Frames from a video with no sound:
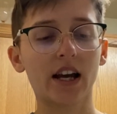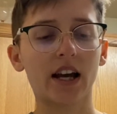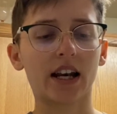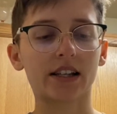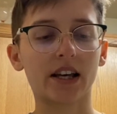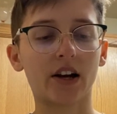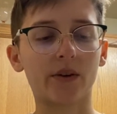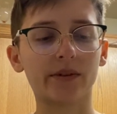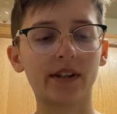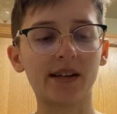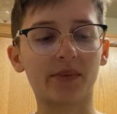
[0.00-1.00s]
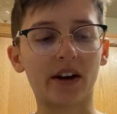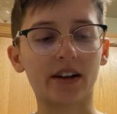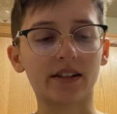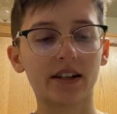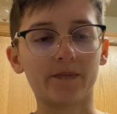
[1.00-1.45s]
And I say only, but
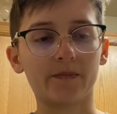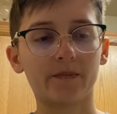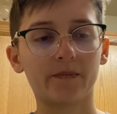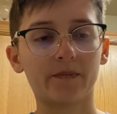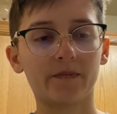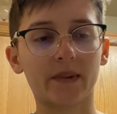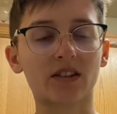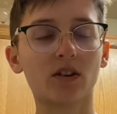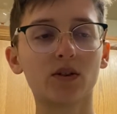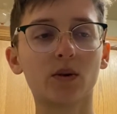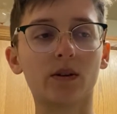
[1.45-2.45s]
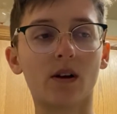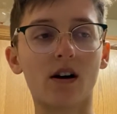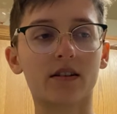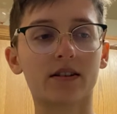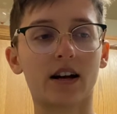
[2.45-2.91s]
that's also a
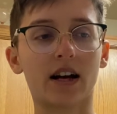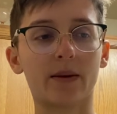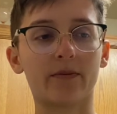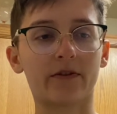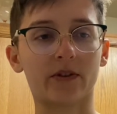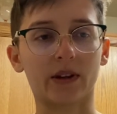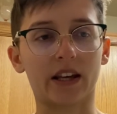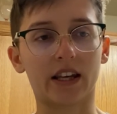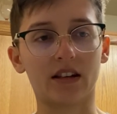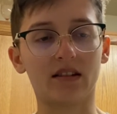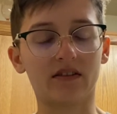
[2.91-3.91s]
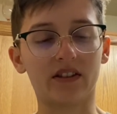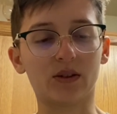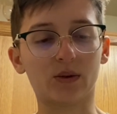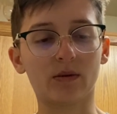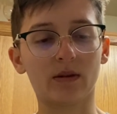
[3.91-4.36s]
long time for like
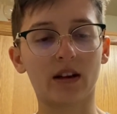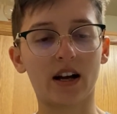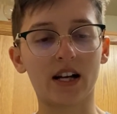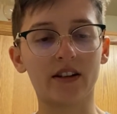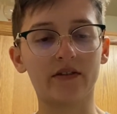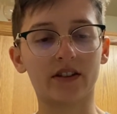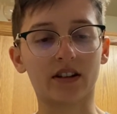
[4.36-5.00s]
individual lives.